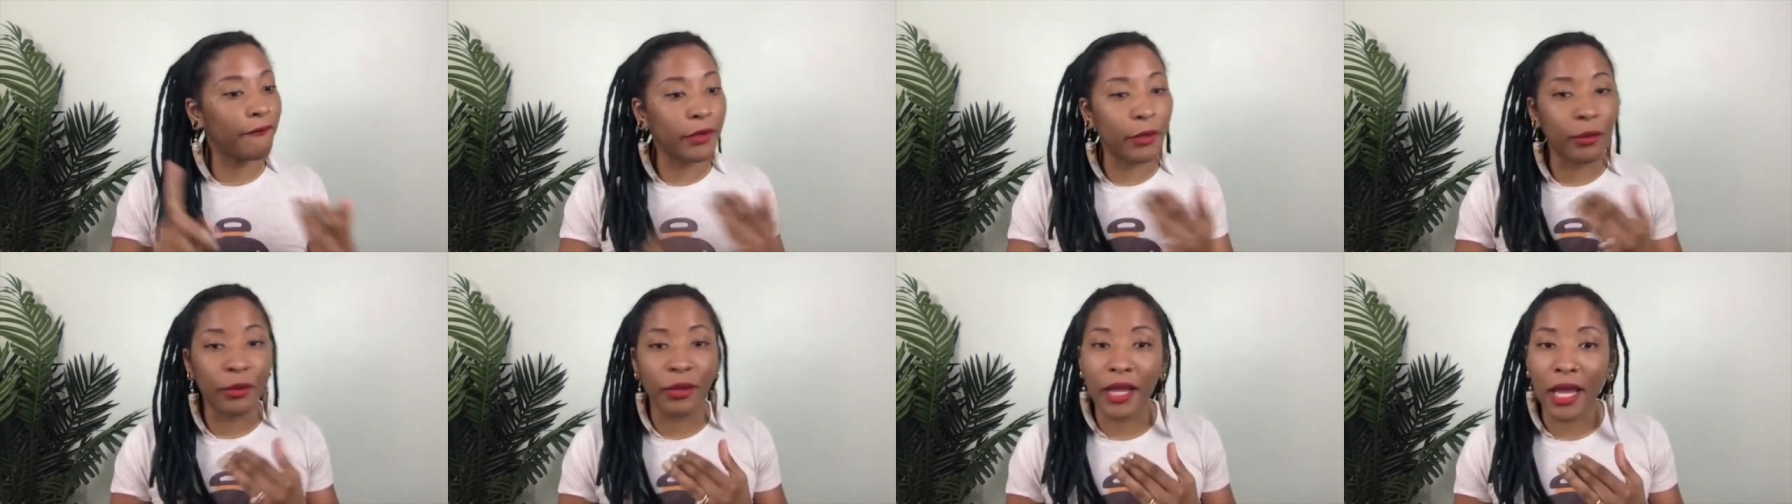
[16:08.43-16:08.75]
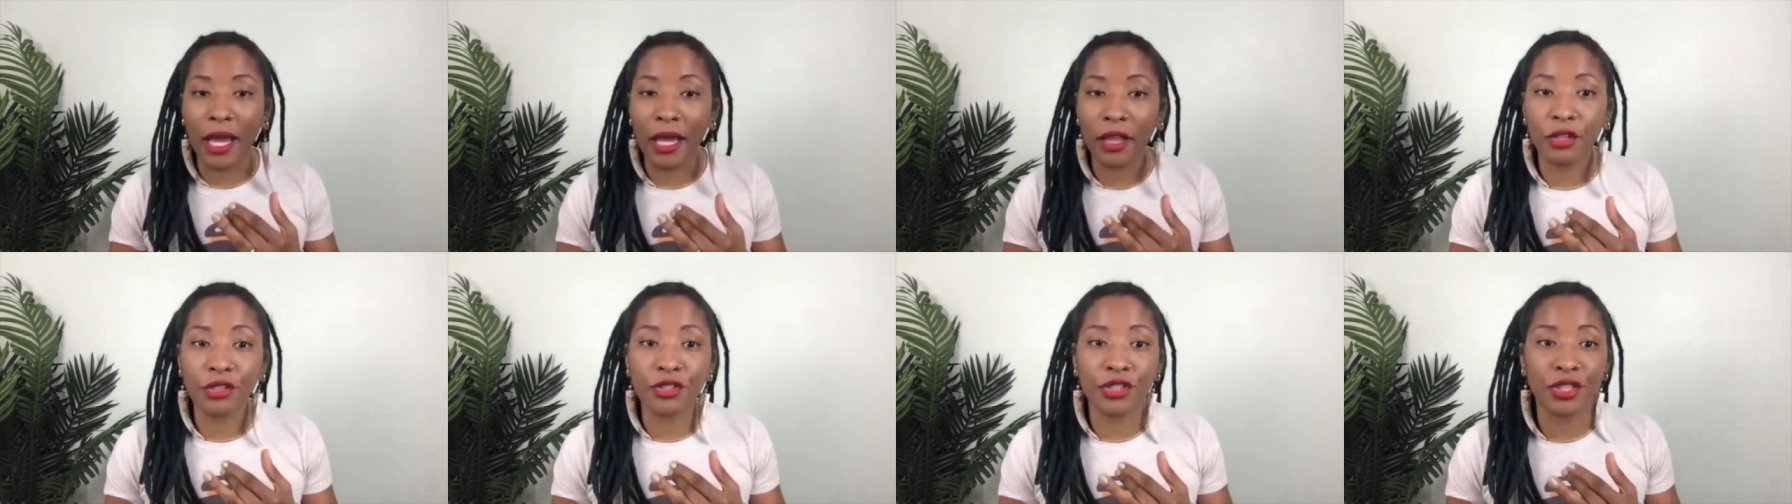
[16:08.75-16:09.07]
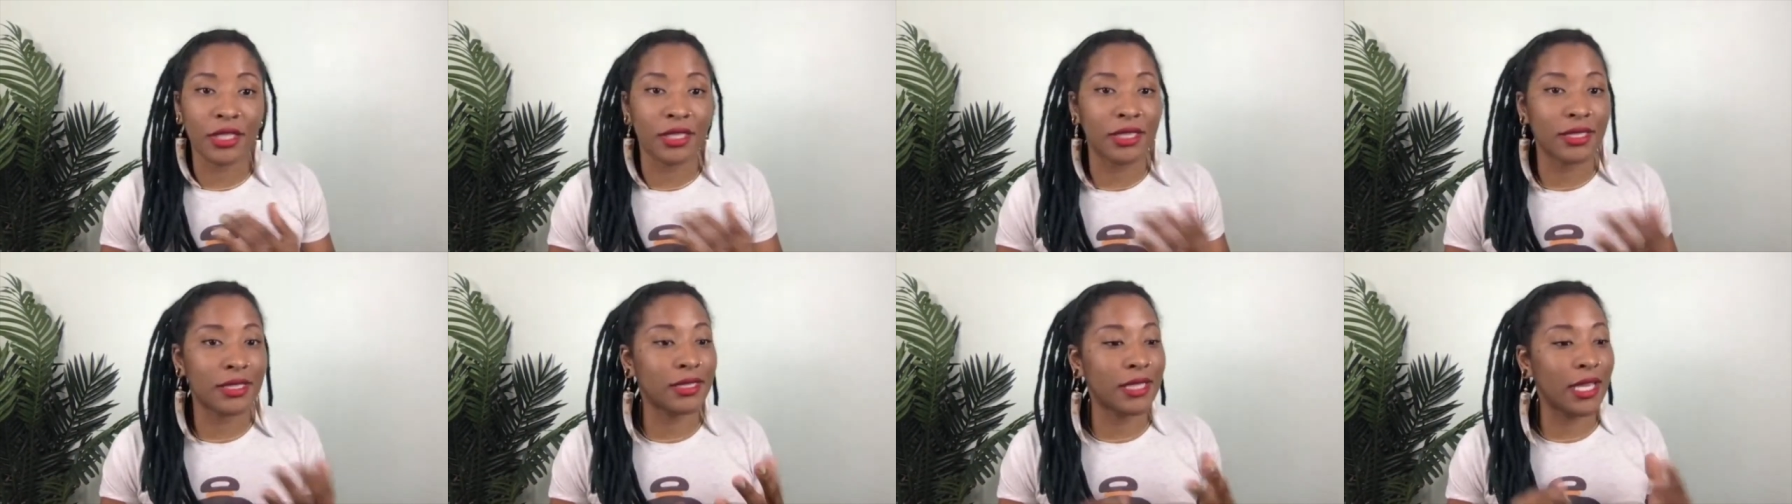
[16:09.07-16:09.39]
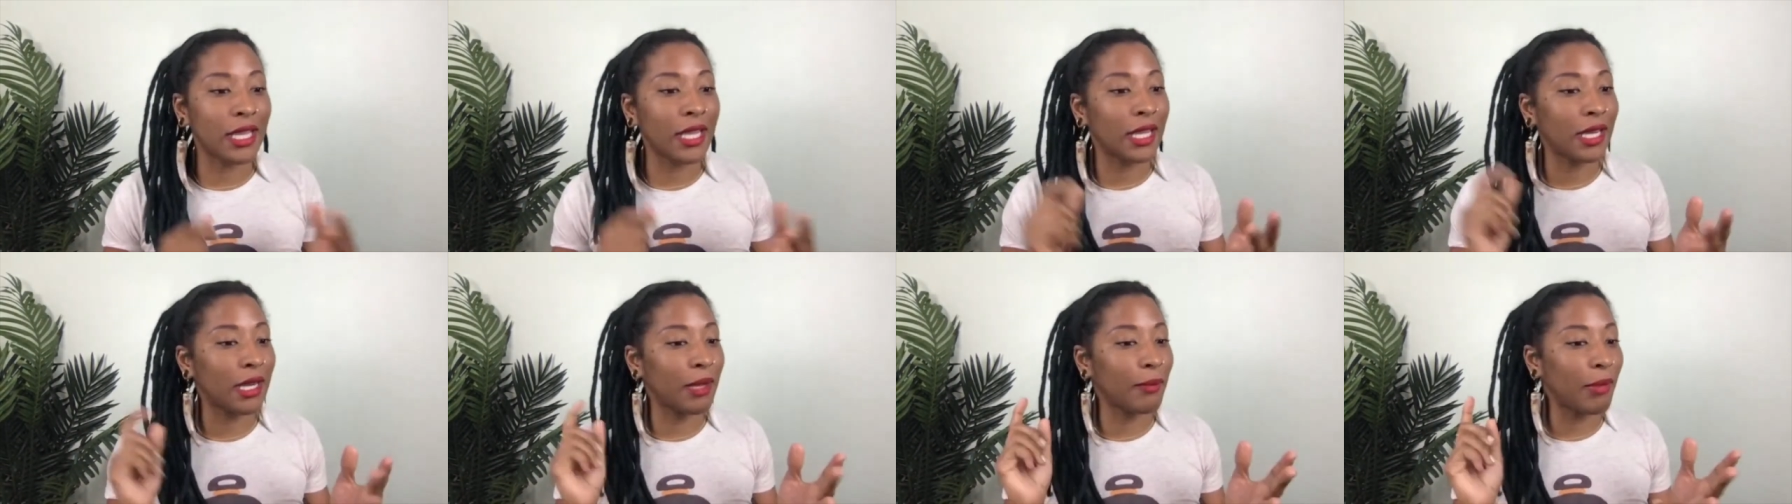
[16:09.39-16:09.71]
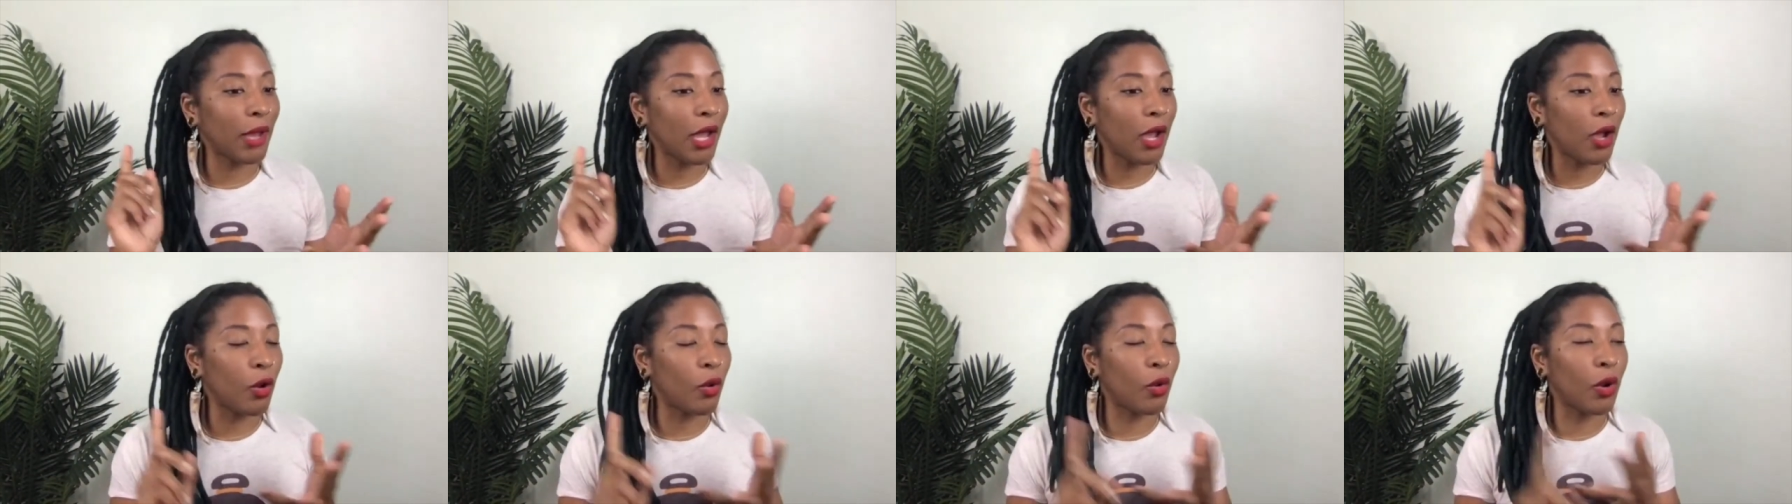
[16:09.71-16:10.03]
food allergies, thinking
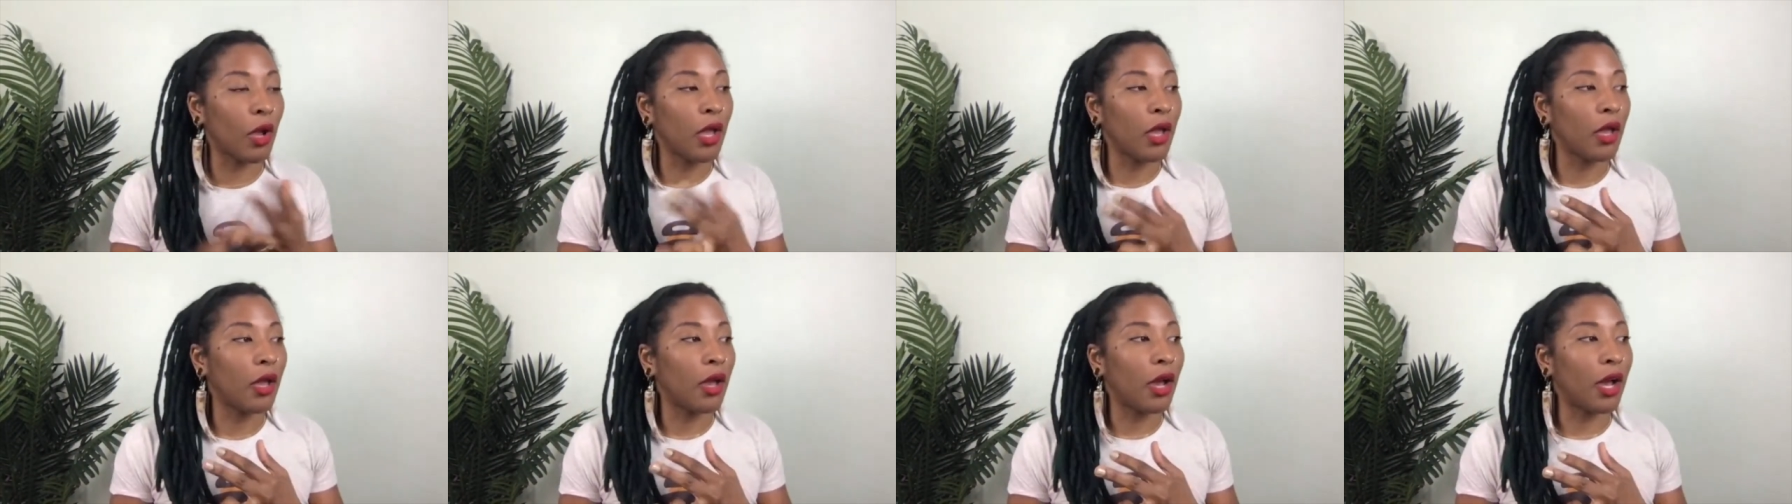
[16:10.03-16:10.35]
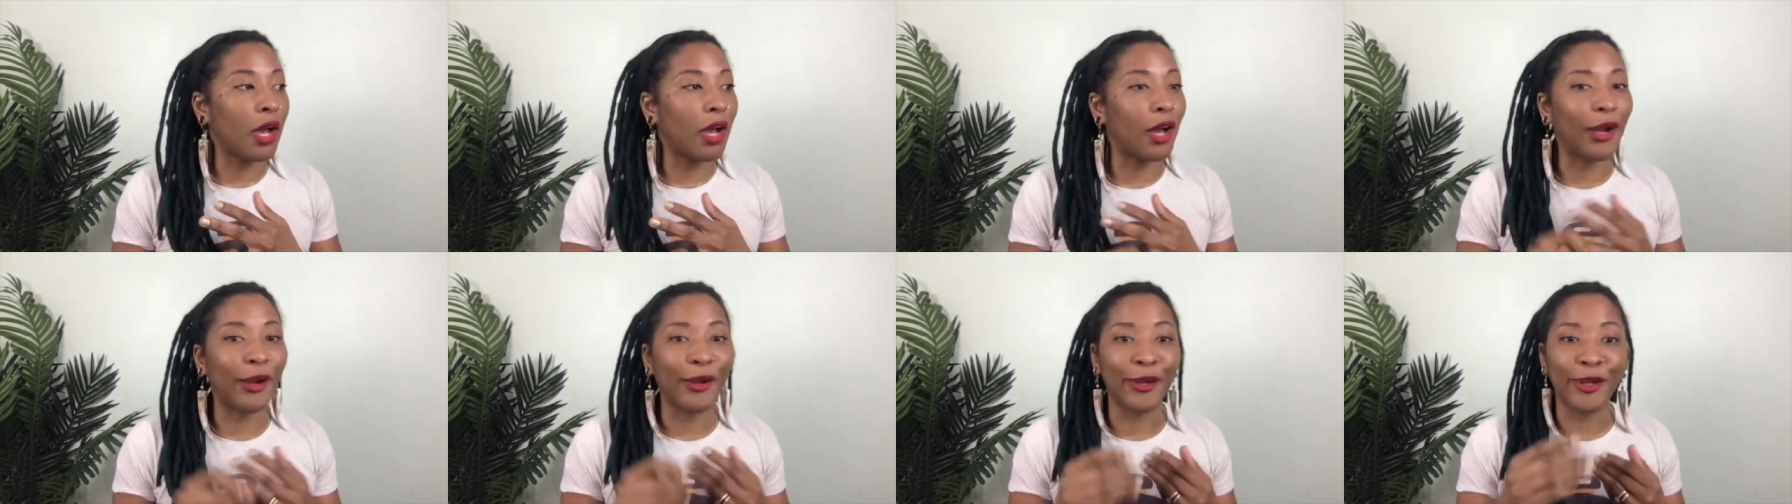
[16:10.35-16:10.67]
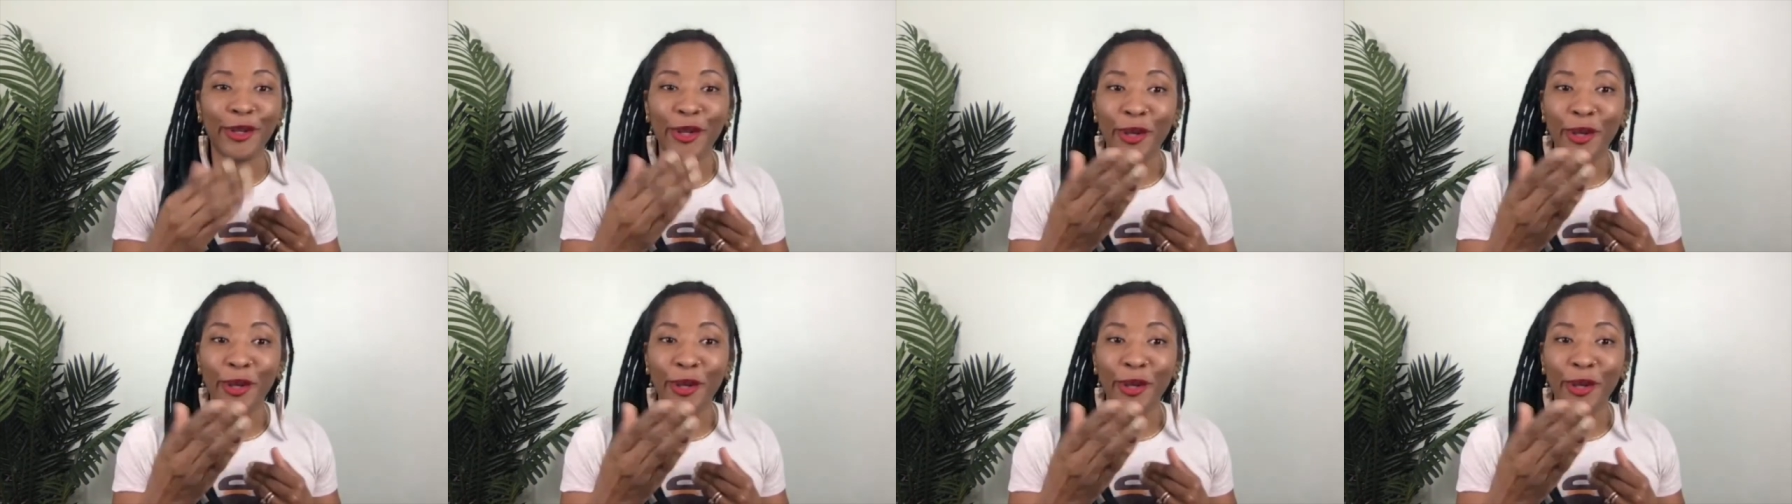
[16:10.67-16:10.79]
about uh,